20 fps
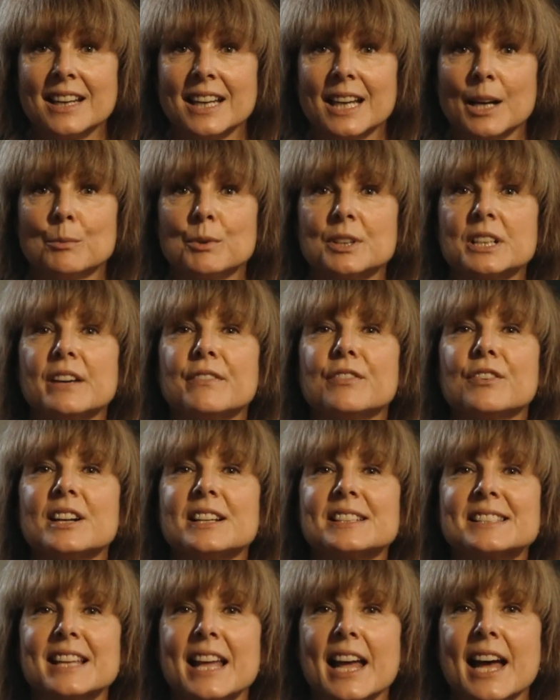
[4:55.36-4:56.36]
and whatever
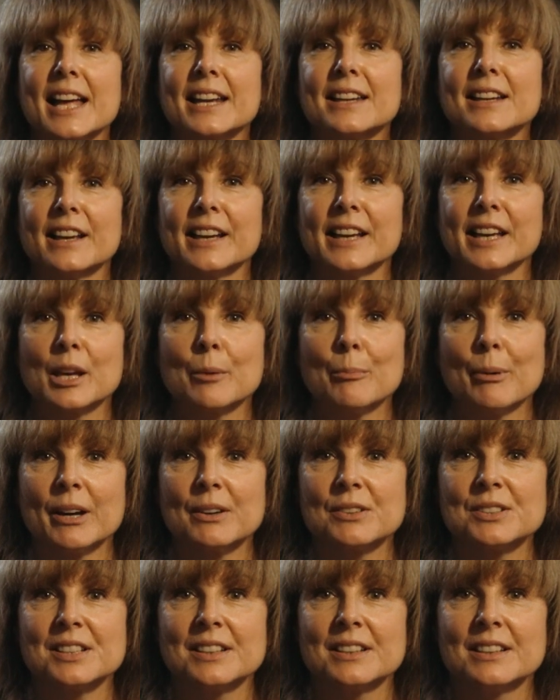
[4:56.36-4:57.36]
else they had lying
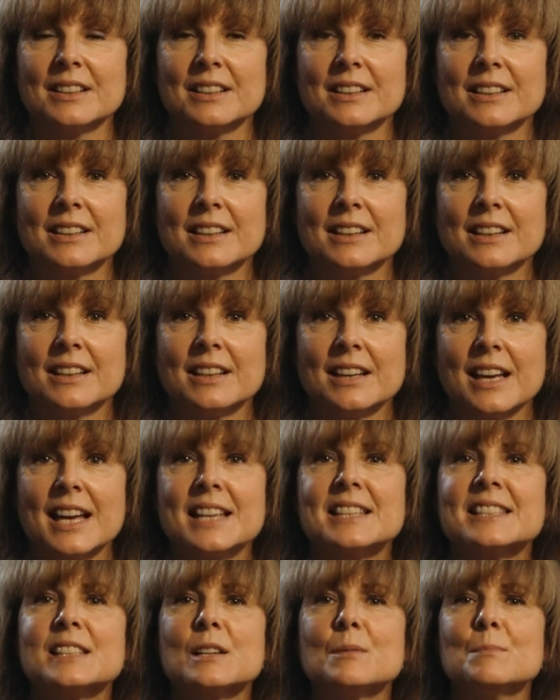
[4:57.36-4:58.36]
about.
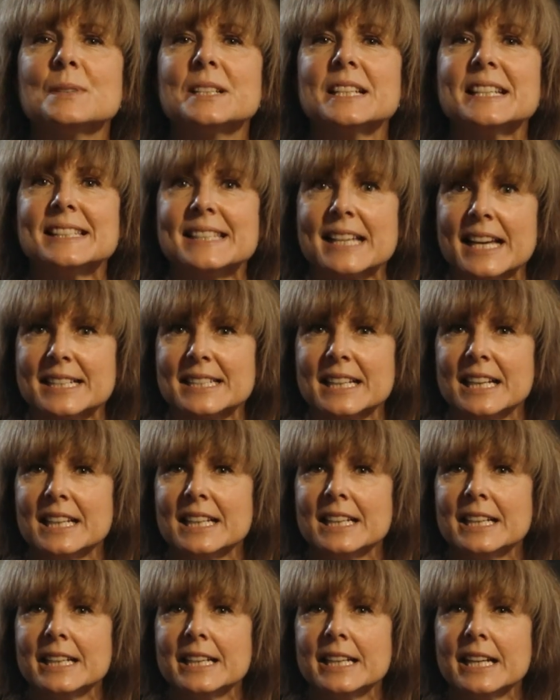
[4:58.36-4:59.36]
And somebody said
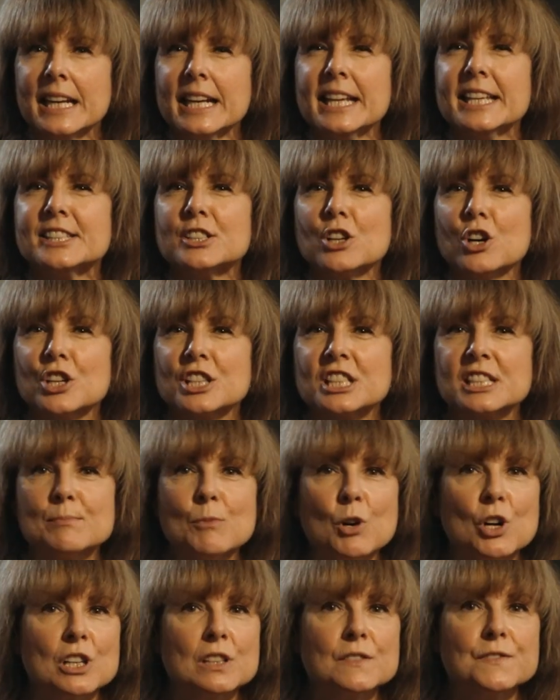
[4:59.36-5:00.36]
he saw a
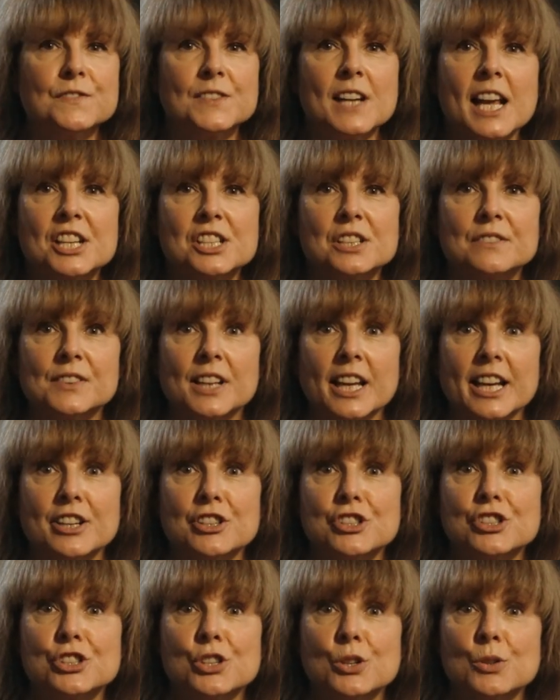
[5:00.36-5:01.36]
small flash of light
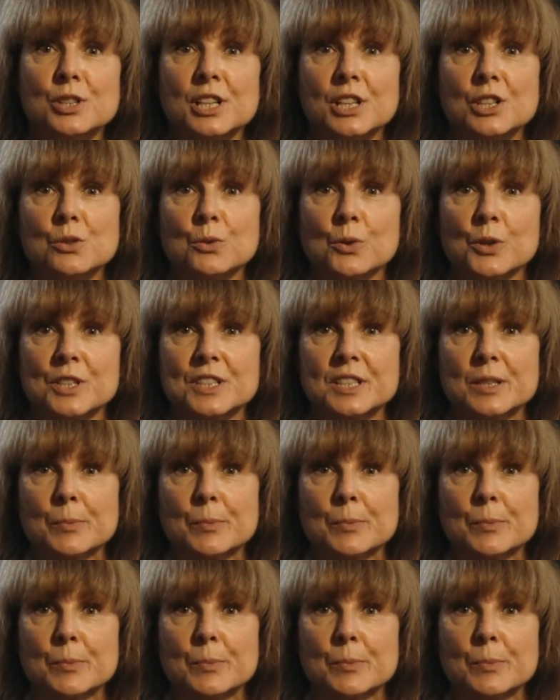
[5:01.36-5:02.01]
shooting towards